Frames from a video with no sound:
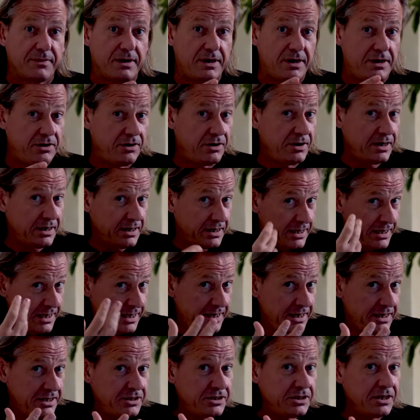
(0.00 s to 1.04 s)
You can then
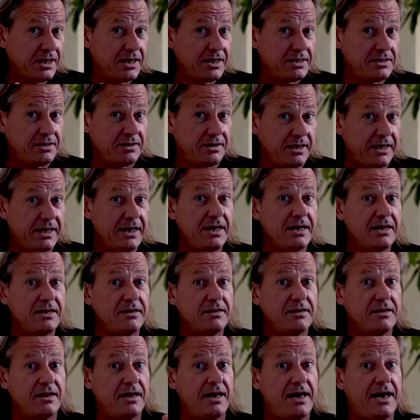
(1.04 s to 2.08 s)
initialize it again,